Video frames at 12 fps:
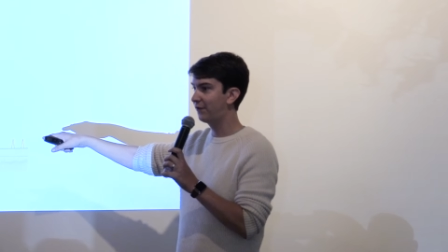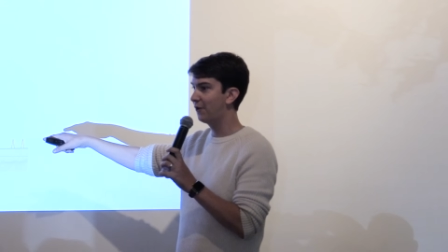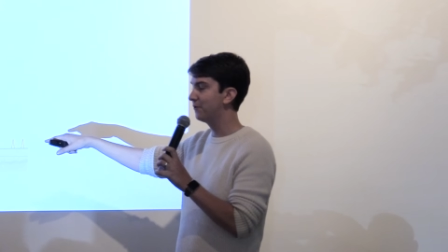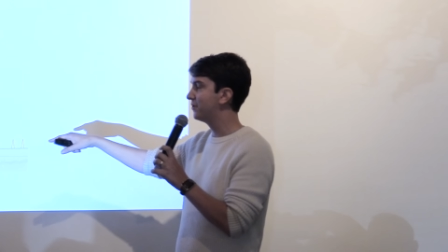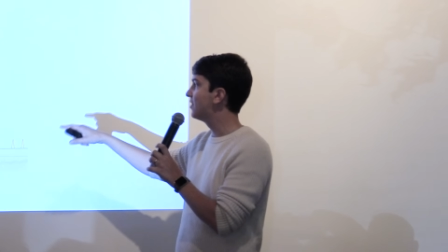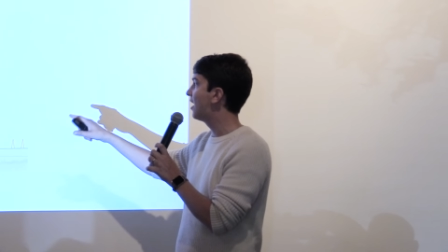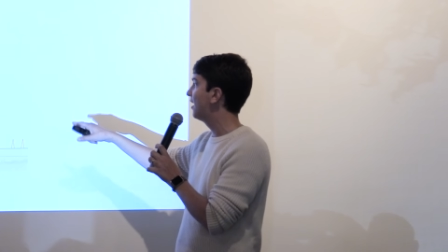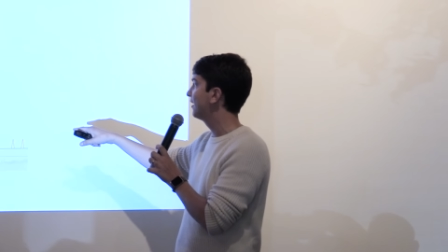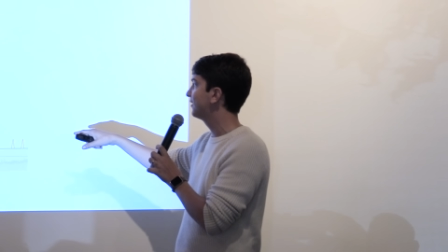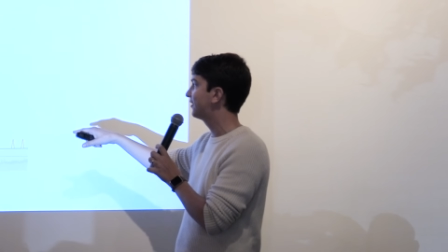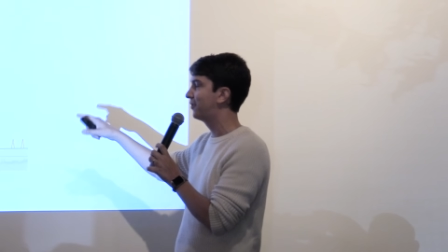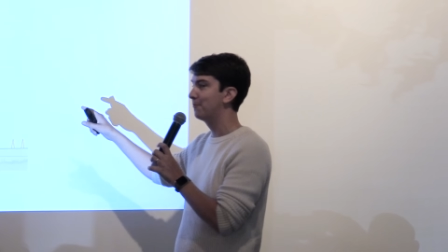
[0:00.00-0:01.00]
So
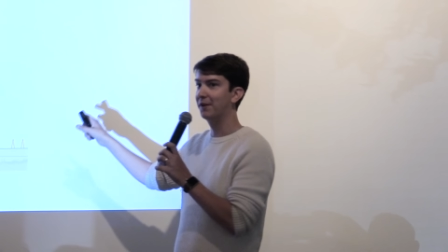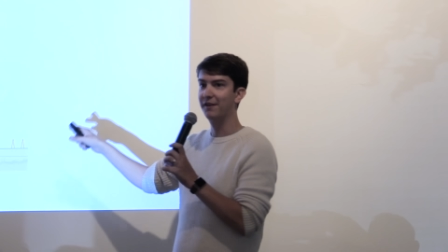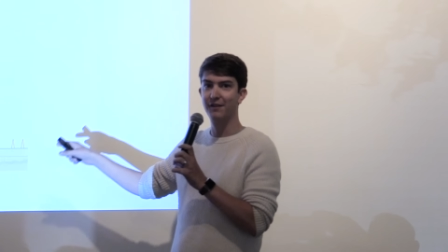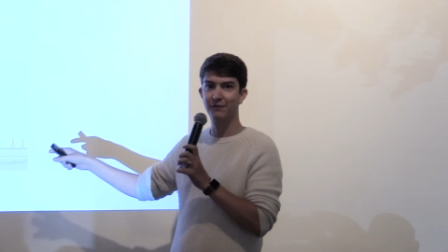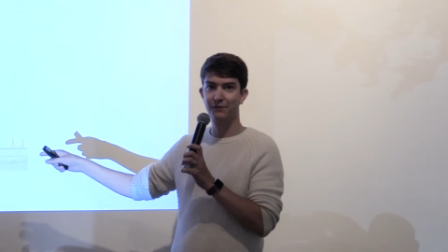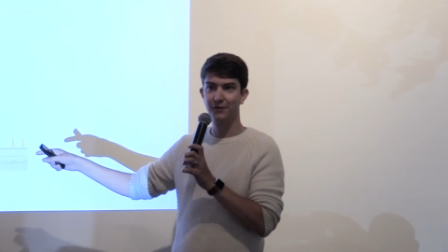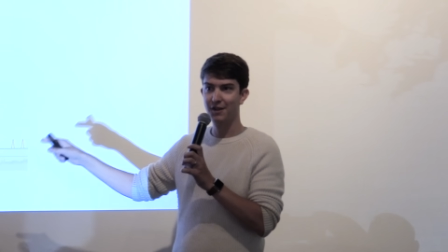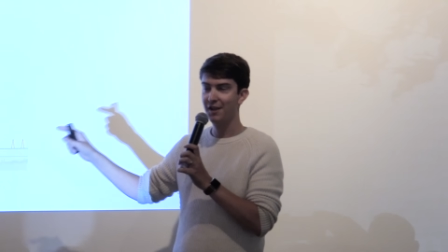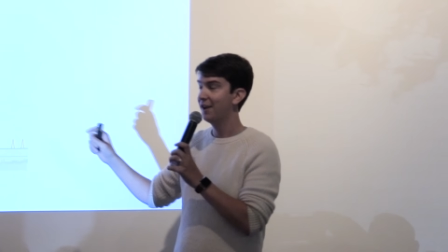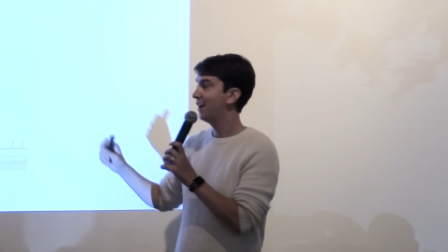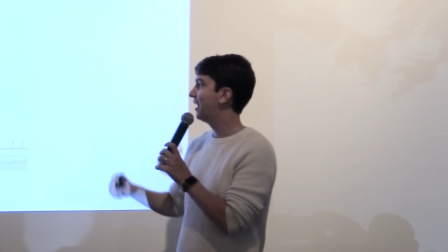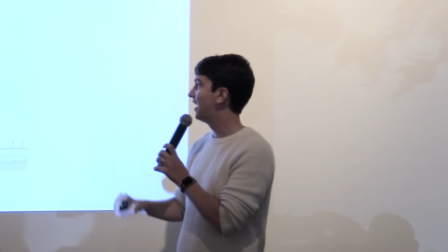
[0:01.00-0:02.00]
non-cumulative.
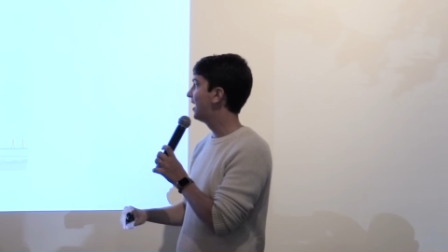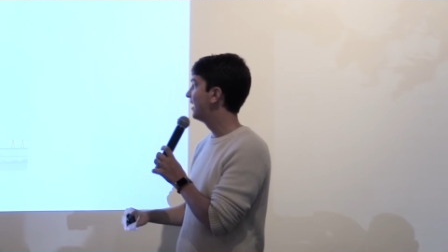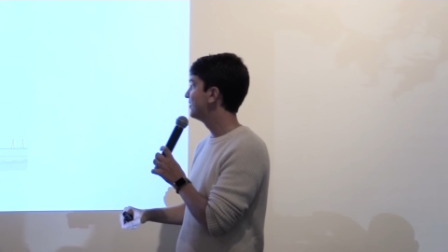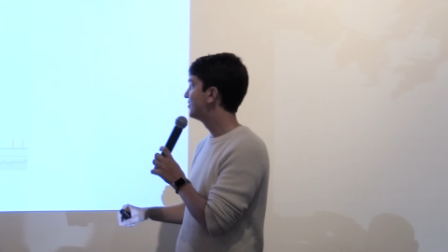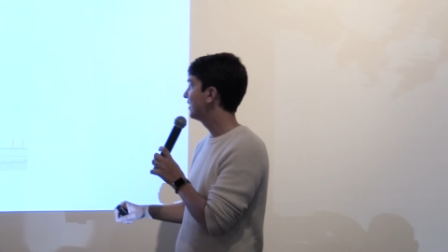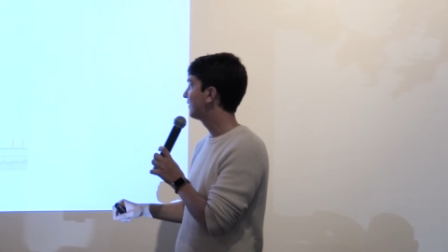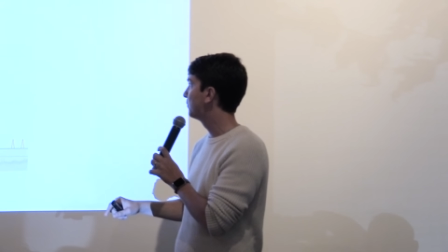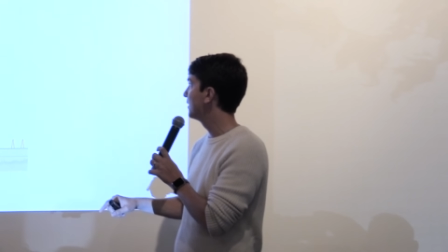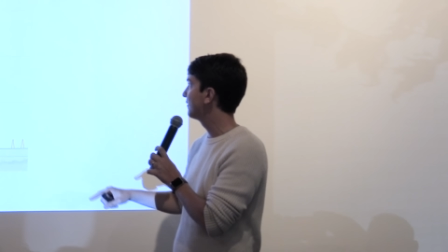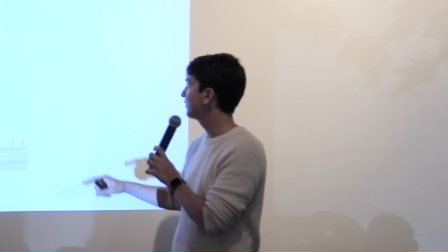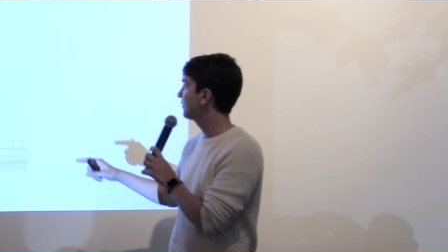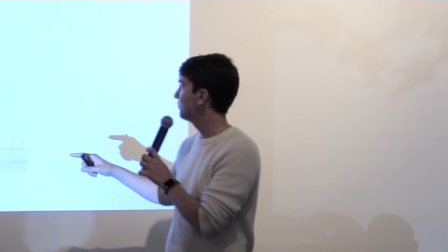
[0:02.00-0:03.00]
Just whenever